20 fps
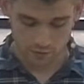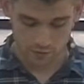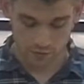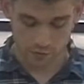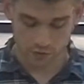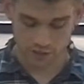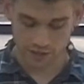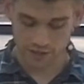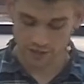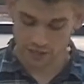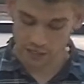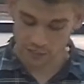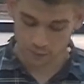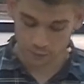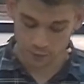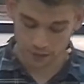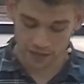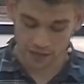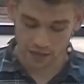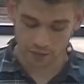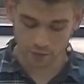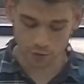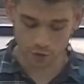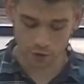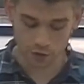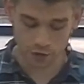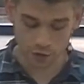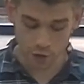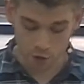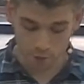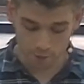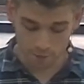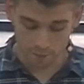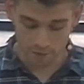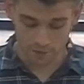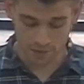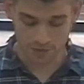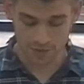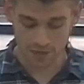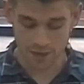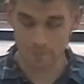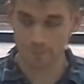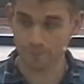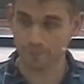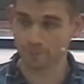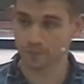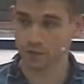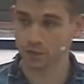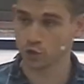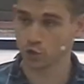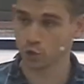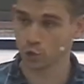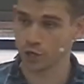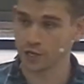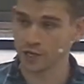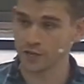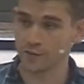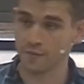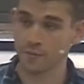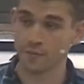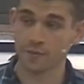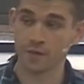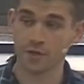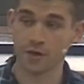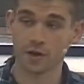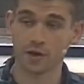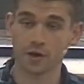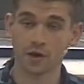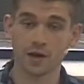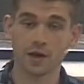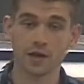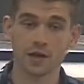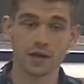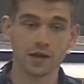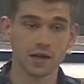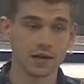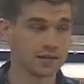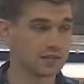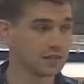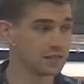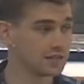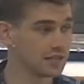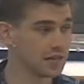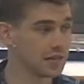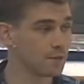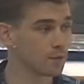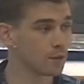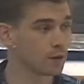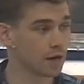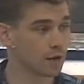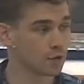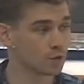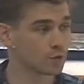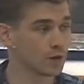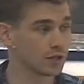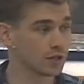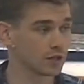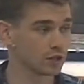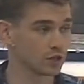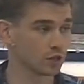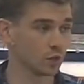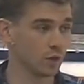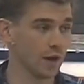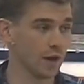they'll see that he's bringing them down and humbling them and showing them that there is a deeper and richer